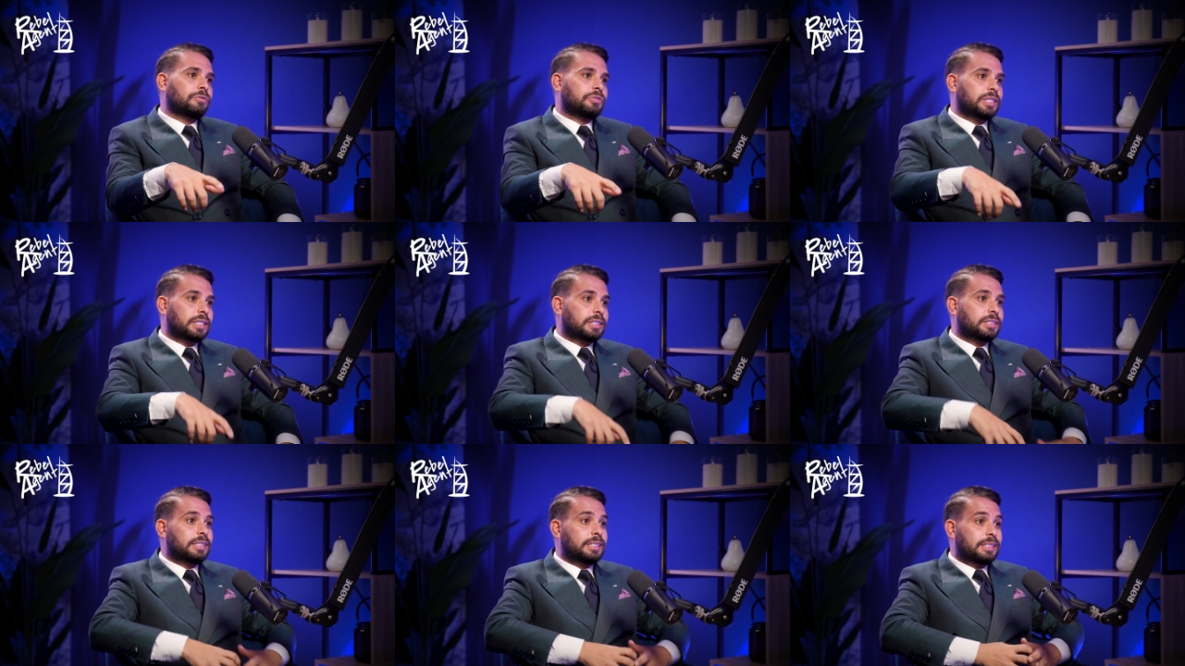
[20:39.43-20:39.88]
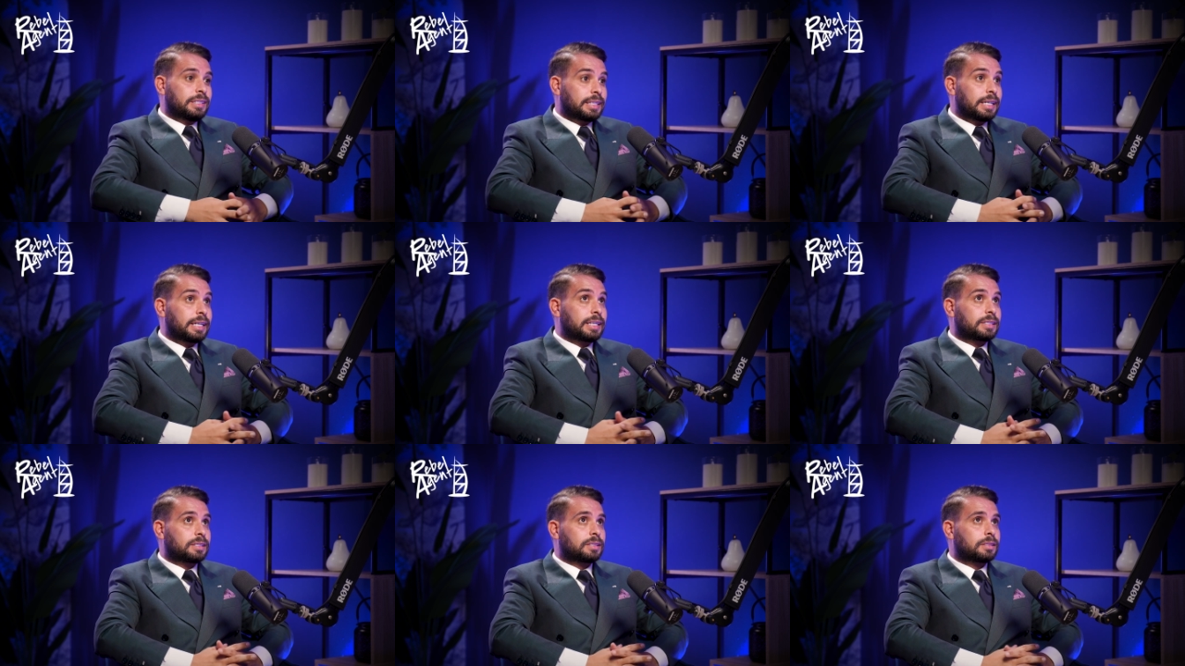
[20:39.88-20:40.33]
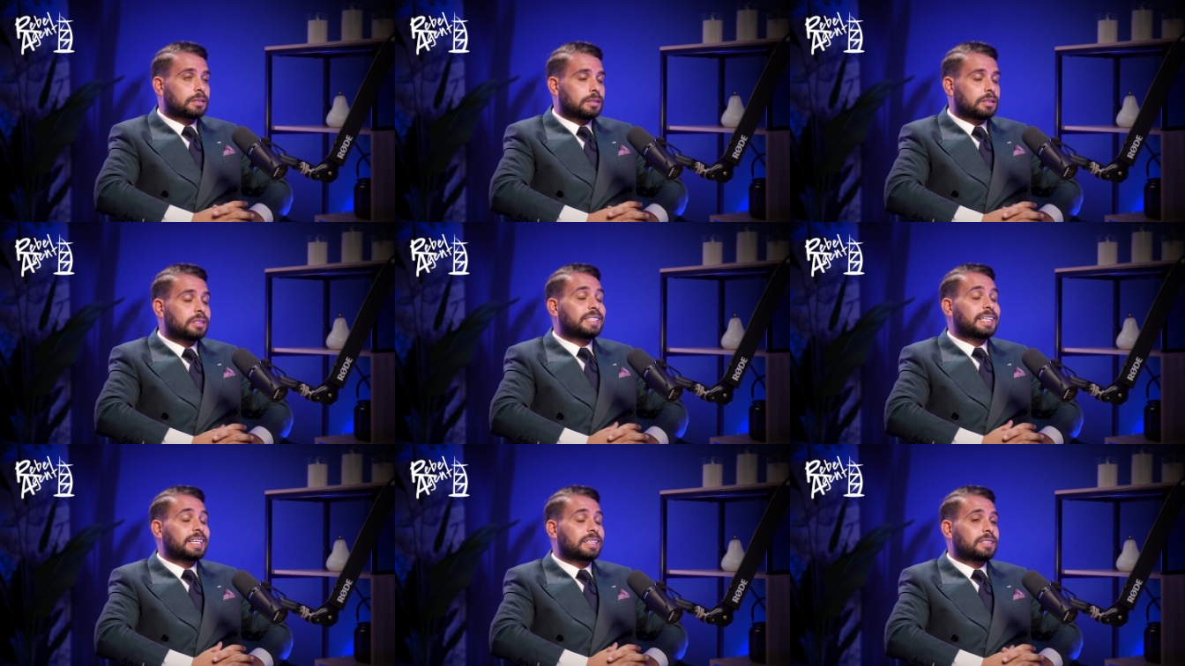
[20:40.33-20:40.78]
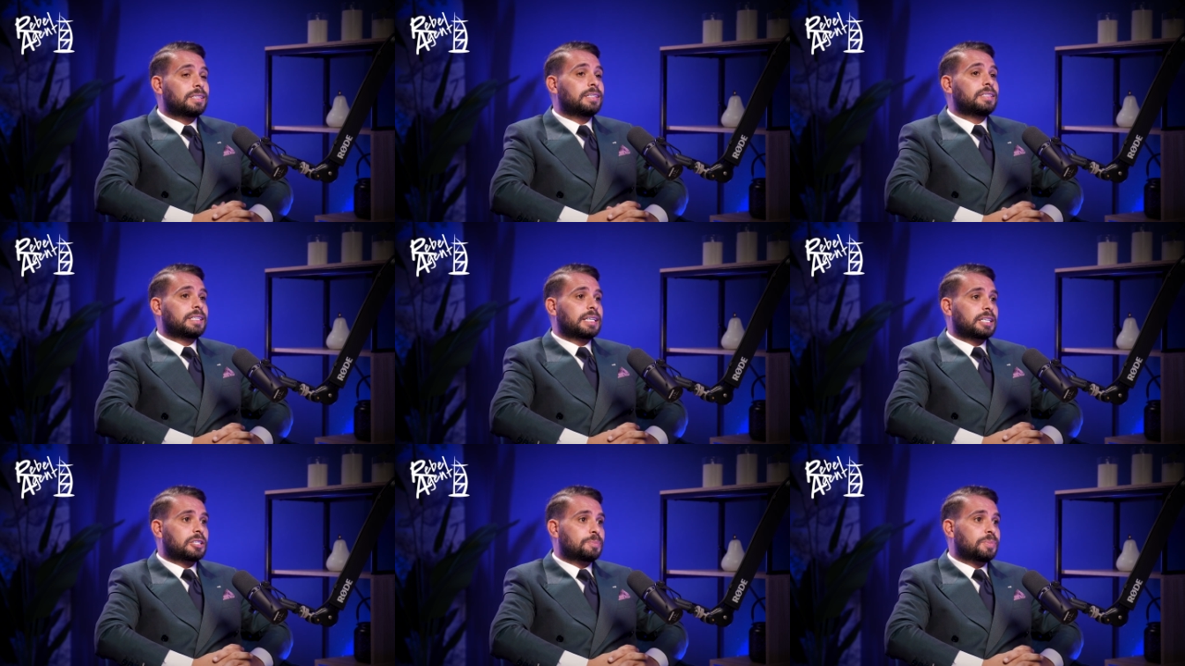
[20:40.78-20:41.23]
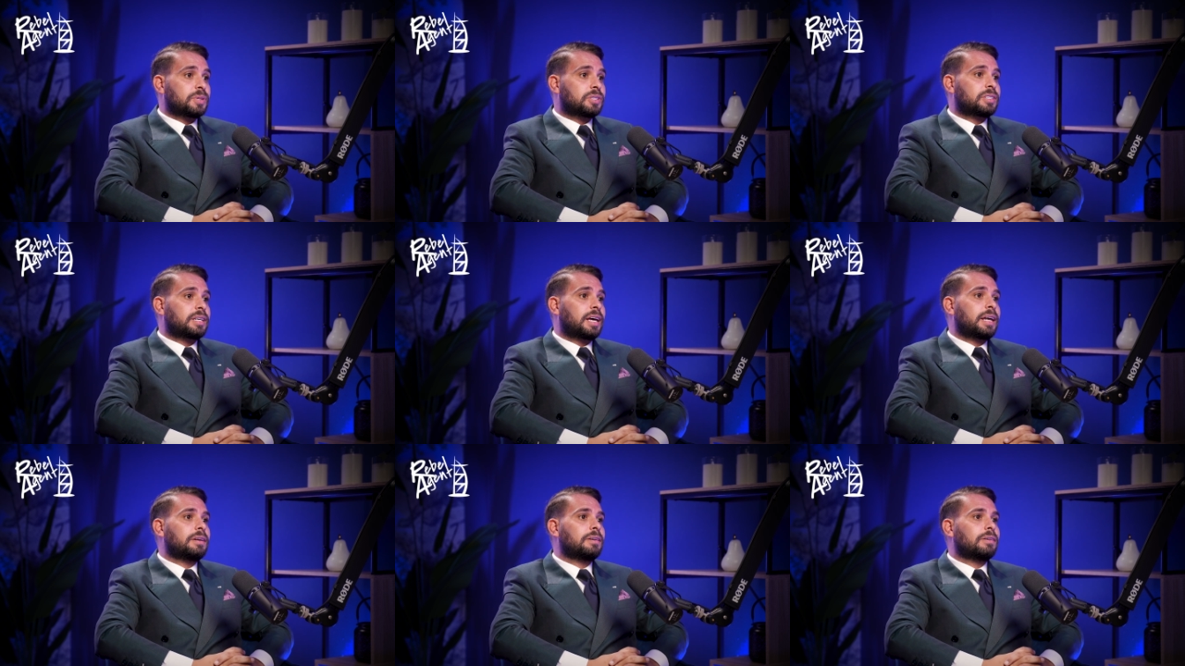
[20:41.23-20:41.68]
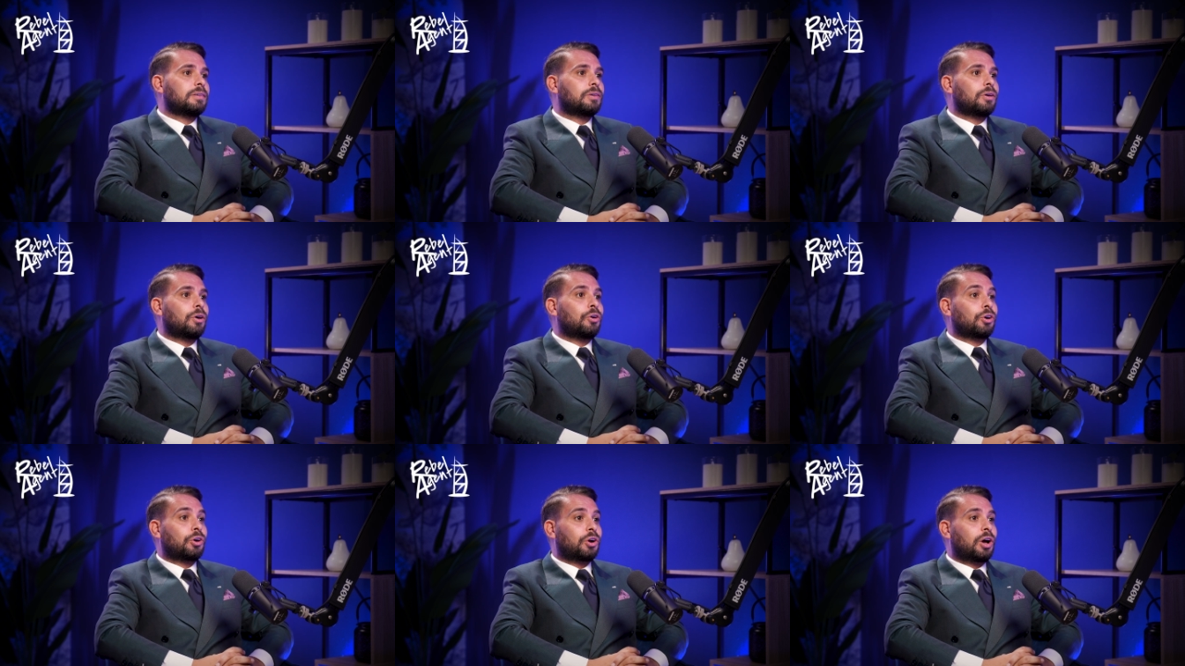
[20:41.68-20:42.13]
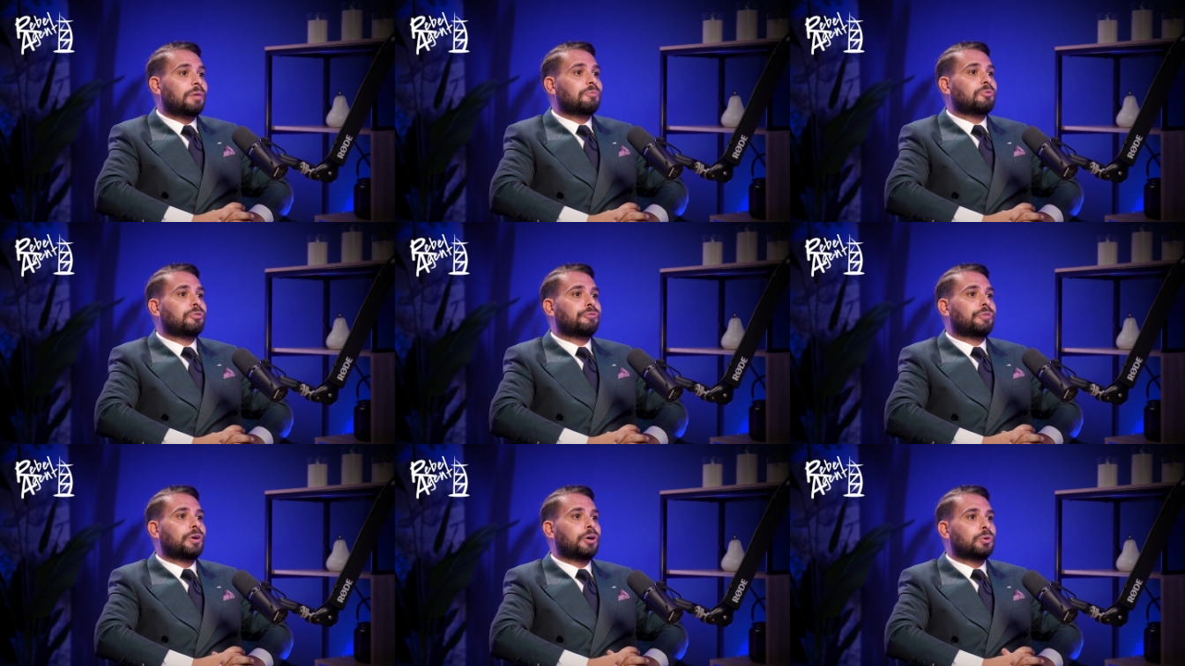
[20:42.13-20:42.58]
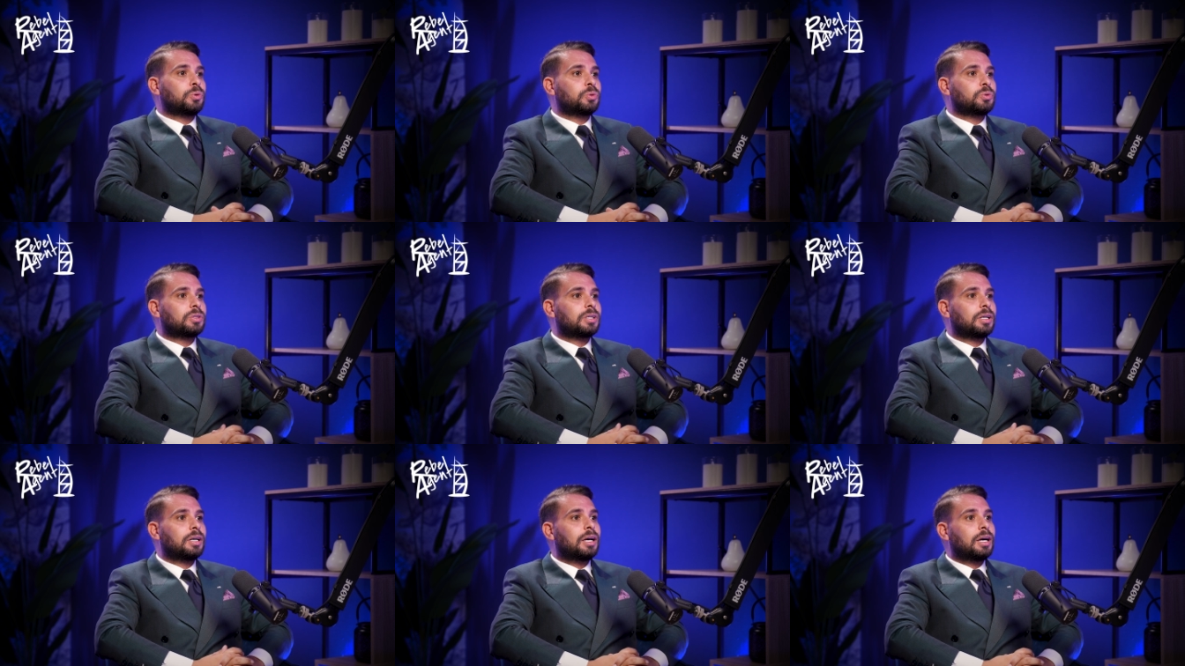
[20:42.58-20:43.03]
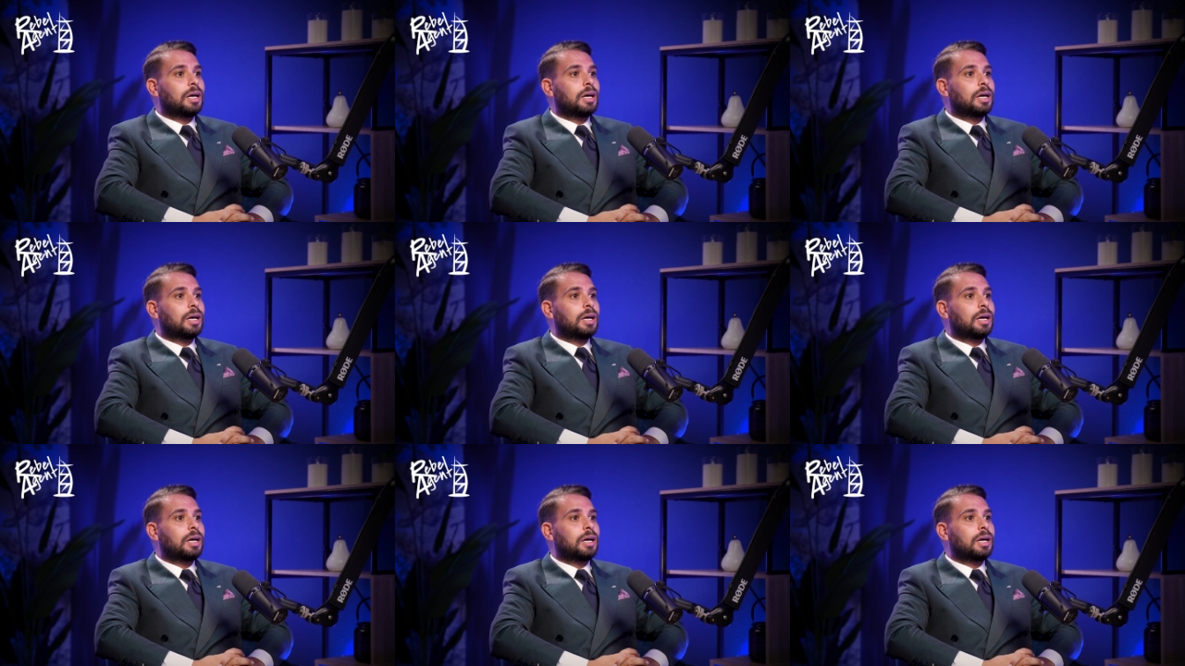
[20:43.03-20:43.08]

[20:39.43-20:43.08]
66% on client referrals.